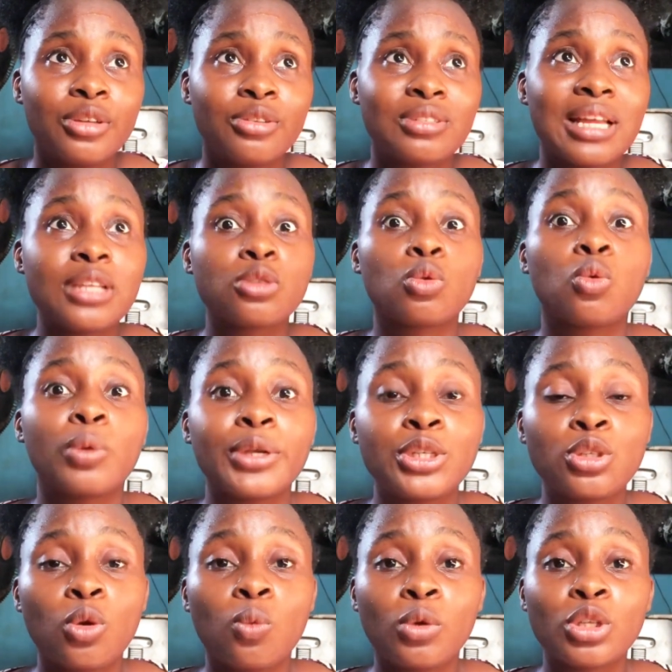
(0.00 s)
You start to
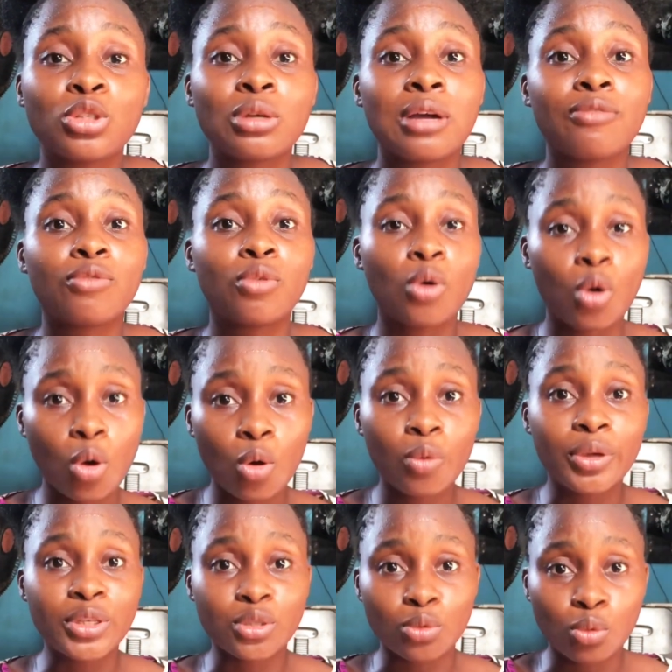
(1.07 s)
question what you have
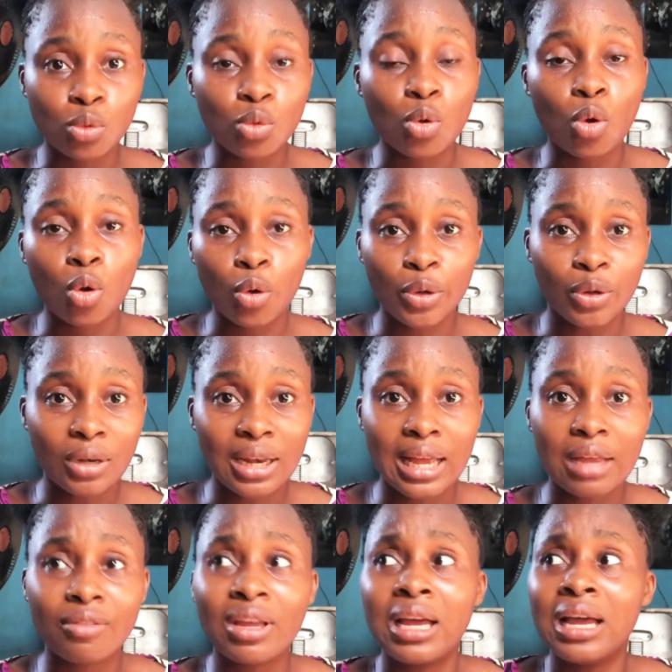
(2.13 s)
always known all your
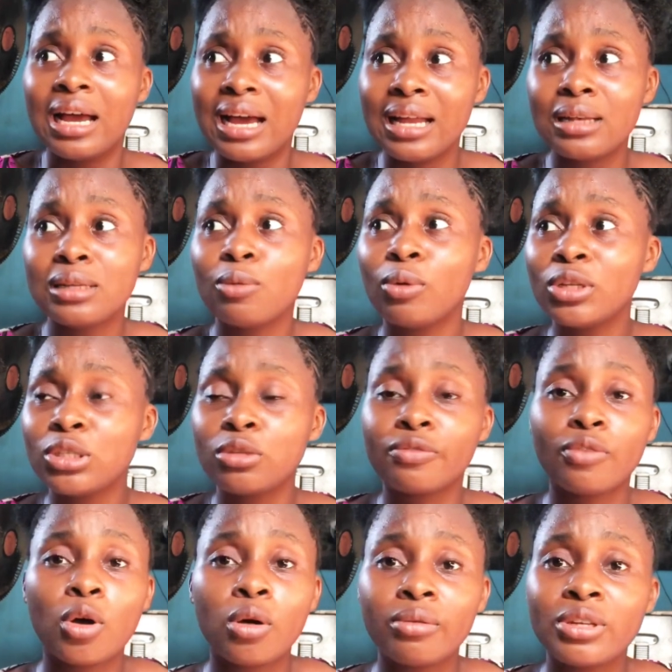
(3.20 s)
life, and what
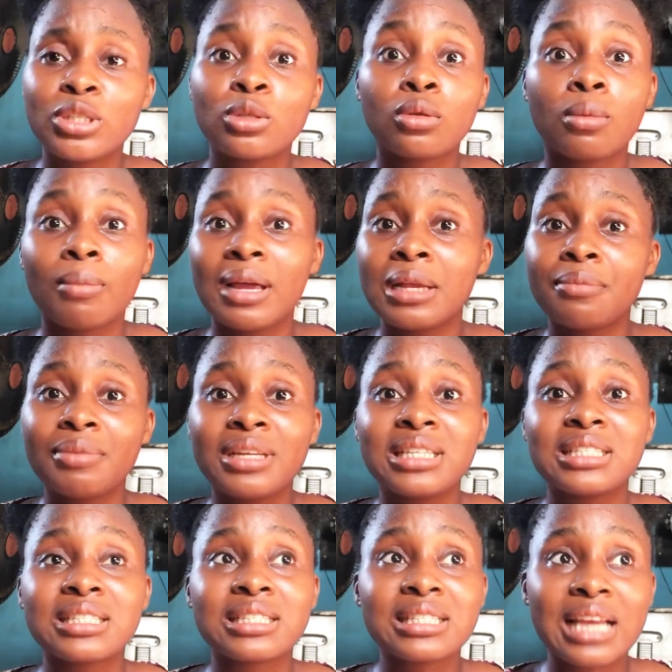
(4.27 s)
you've always known might be
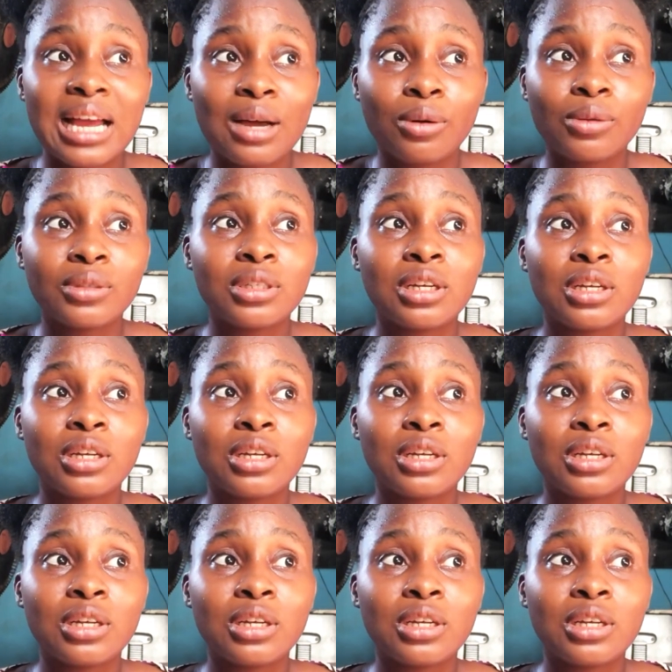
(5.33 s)
the sound